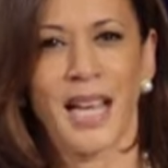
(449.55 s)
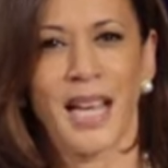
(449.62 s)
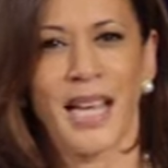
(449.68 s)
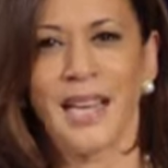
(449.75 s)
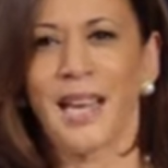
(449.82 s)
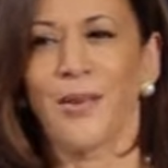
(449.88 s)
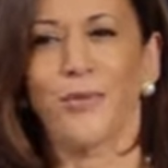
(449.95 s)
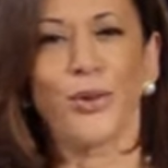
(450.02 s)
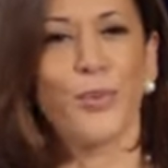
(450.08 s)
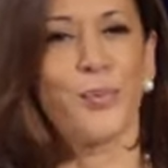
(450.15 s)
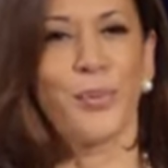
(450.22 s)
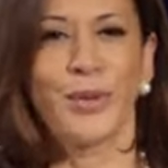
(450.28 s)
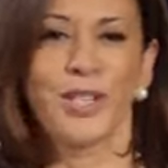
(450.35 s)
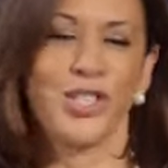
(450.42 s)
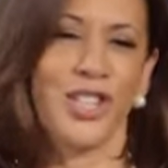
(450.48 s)
He never
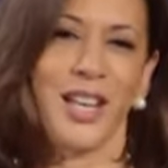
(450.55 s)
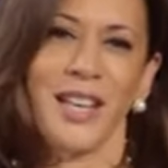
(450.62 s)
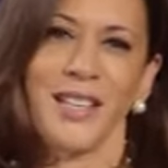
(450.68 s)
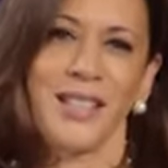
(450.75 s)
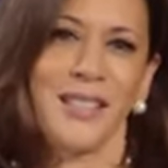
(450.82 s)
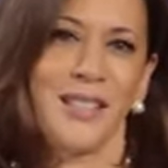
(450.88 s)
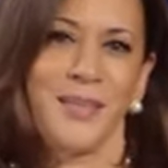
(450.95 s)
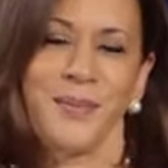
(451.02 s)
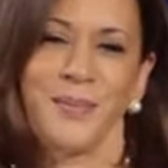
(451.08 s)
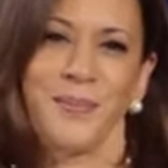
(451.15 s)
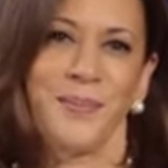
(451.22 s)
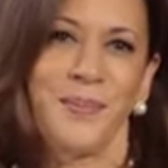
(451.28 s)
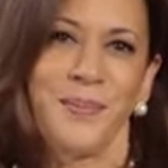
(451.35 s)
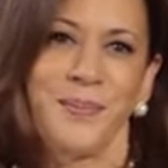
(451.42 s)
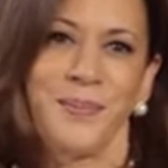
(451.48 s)
appreciated
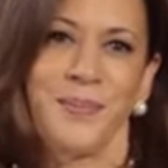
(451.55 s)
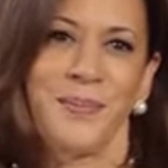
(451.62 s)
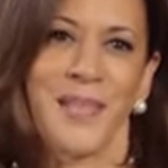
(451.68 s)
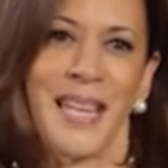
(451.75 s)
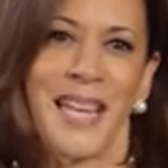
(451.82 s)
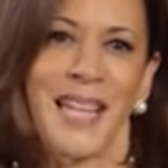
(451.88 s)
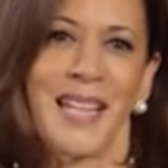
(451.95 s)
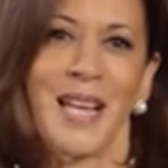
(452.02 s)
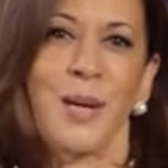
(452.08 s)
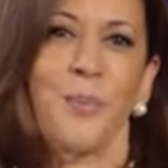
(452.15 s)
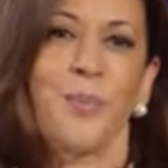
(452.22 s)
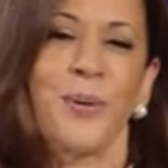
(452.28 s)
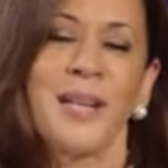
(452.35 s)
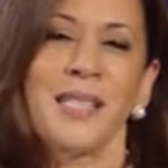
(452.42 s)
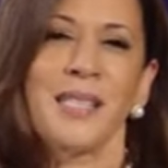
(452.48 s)
that a
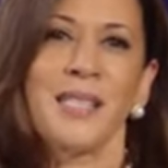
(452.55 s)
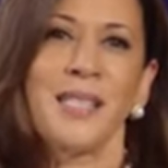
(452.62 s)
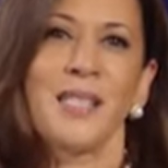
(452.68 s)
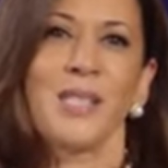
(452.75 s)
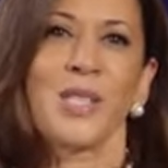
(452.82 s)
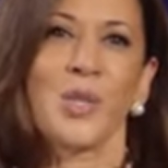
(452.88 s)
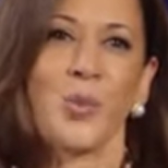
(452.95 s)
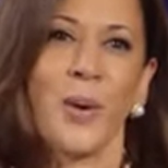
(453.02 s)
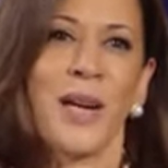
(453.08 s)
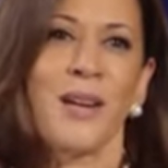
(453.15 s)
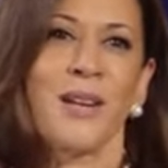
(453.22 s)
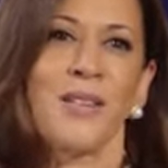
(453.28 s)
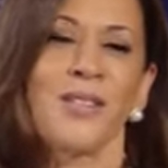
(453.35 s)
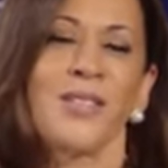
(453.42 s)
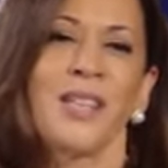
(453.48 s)
president
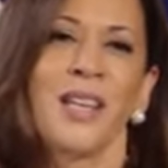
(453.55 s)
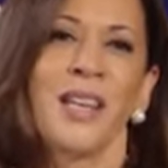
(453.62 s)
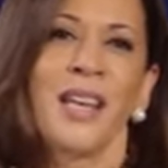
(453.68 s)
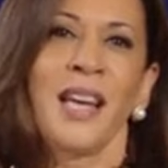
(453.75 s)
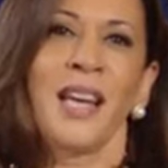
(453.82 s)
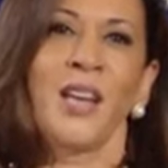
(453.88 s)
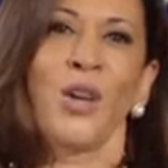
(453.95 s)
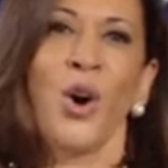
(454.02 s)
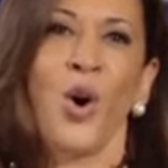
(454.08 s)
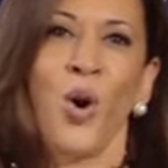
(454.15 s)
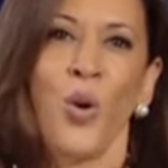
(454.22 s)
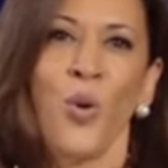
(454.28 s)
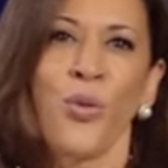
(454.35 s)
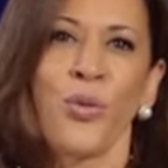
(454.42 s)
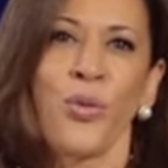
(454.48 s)
swears an
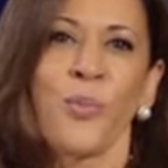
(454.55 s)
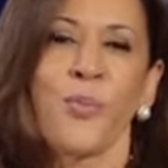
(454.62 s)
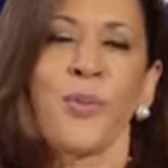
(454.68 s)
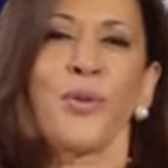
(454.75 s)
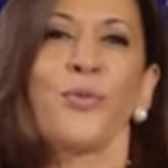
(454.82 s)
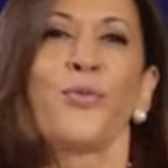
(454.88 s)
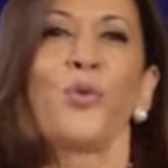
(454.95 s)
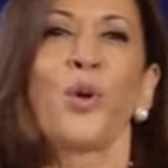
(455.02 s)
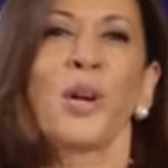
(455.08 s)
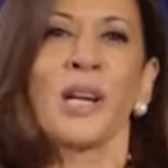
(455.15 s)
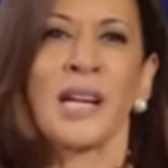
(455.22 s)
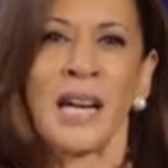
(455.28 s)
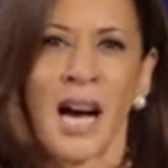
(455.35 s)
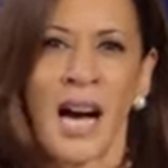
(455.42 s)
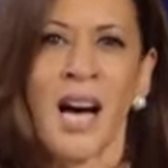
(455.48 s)
oath before
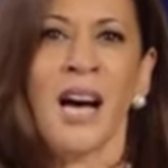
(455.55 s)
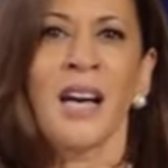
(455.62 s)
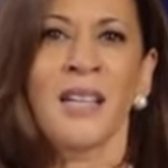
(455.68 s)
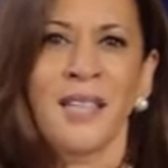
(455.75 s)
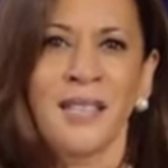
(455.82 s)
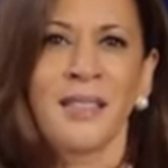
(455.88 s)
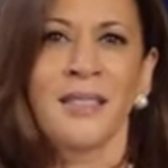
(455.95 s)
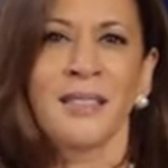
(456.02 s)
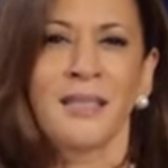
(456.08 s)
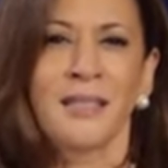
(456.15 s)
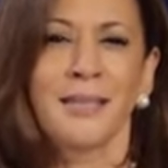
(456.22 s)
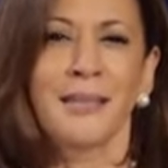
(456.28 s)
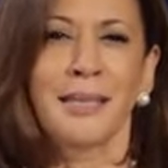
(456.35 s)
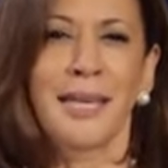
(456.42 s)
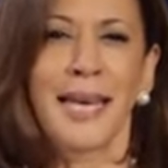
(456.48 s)
God
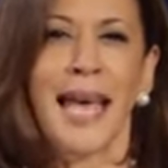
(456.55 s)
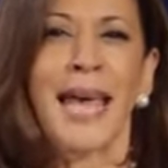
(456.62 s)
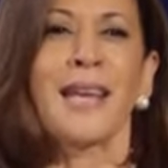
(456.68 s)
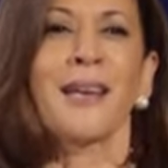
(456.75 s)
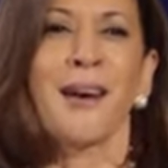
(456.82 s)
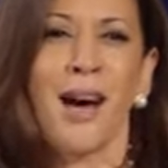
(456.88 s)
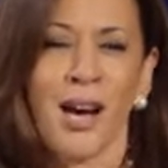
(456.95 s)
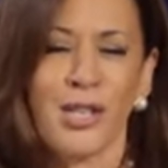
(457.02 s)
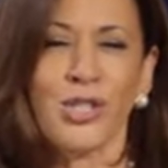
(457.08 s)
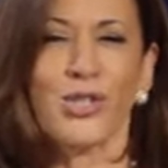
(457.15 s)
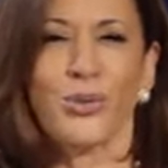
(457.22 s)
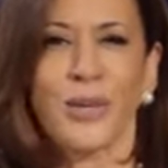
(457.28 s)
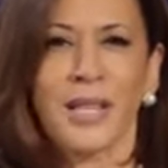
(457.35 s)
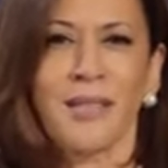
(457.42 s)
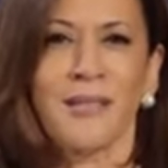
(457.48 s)
and
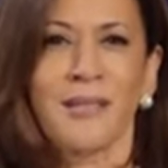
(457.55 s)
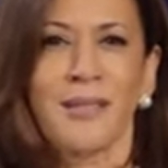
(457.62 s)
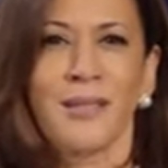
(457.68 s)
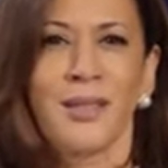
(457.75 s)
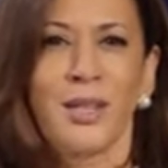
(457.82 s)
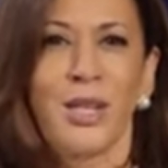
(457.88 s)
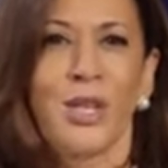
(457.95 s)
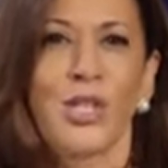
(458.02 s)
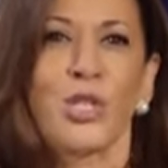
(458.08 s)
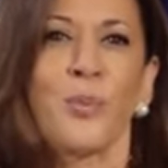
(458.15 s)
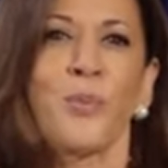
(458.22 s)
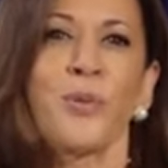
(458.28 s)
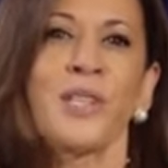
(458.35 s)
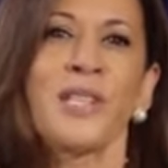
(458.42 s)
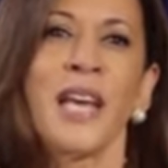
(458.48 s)
country to
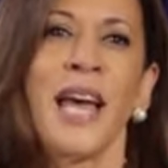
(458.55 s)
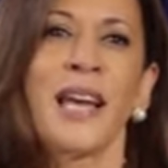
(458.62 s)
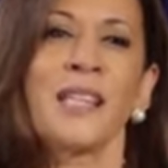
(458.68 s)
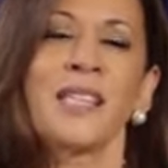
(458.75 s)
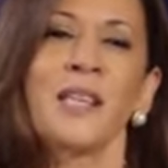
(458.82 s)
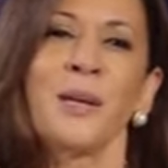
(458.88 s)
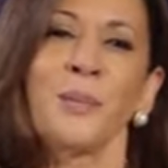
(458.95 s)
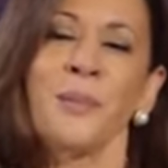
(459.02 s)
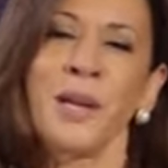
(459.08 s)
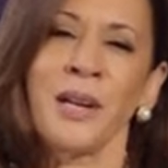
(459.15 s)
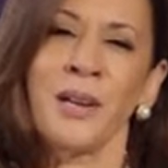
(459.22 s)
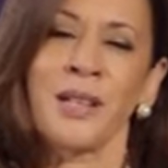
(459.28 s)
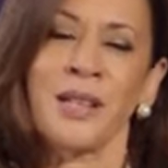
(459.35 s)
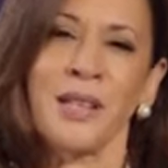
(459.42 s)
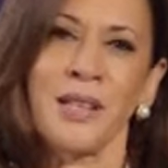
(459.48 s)
protect
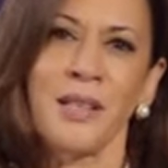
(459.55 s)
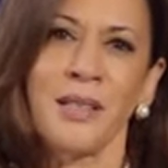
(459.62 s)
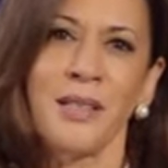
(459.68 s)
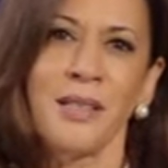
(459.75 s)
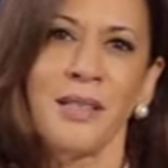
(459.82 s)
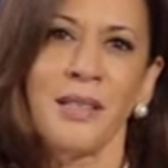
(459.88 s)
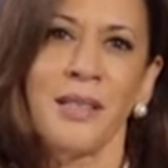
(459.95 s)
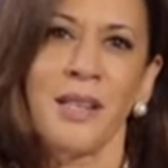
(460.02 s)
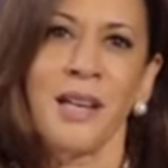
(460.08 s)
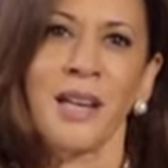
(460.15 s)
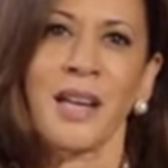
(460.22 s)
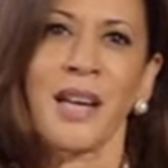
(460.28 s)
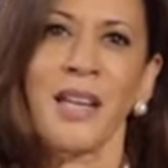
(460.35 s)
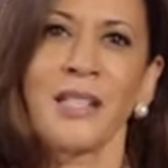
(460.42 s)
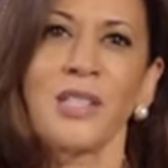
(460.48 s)
America
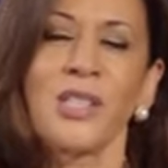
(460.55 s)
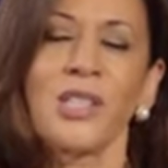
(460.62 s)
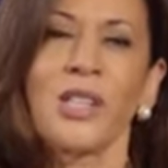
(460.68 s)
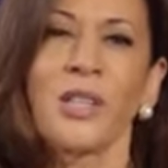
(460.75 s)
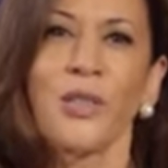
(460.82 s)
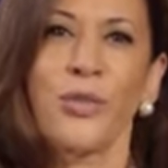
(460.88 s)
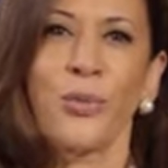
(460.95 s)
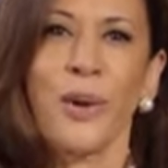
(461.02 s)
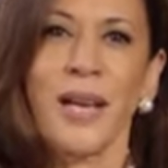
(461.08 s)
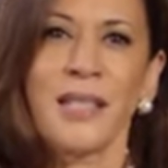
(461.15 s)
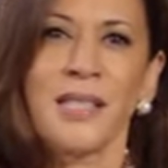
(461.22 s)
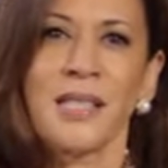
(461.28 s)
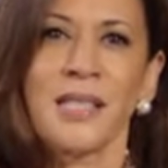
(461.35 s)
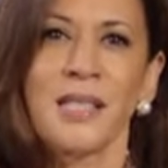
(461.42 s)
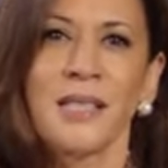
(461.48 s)
against
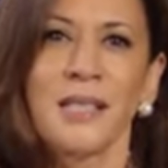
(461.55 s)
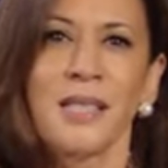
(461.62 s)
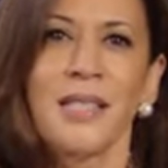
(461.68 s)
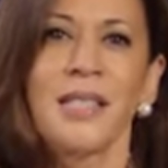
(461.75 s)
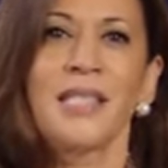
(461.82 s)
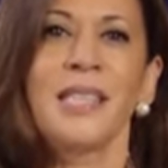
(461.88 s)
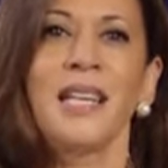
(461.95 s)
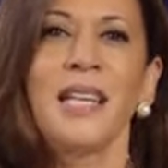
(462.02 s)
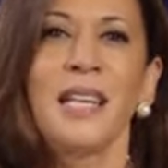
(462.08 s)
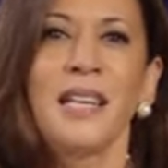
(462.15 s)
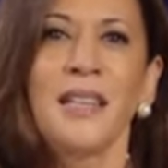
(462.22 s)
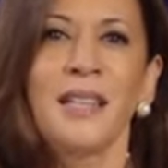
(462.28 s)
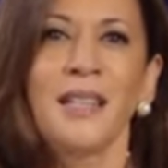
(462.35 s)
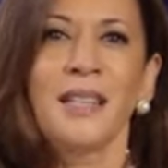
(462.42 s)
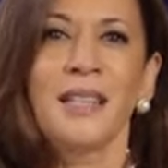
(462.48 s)
threats
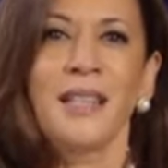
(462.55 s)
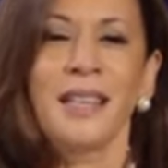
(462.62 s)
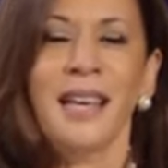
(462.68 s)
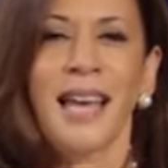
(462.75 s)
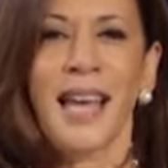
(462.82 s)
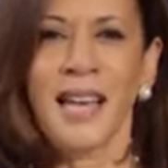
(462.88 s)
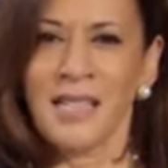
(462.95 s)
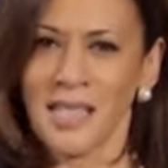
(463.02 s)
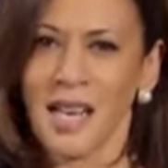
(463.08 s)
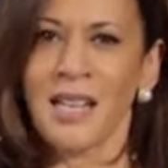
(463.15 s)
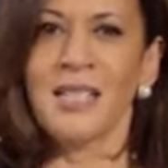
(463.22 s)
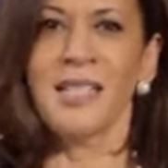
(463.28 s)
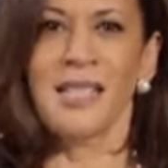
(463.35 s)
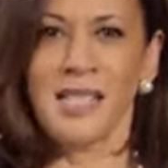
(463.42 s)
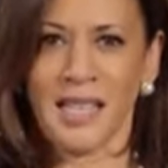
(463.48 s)
seen and
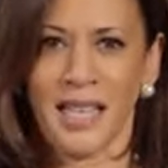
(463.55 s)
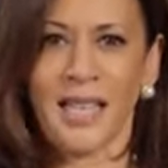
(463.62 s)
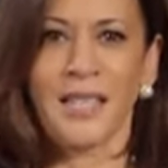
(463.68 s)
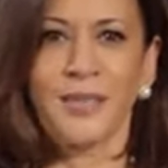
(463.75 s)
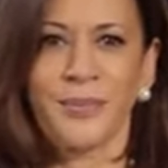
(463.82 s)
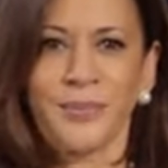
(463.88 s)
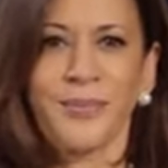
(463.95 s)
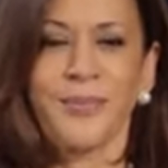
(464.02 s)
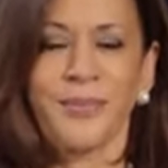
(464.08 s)
unseen.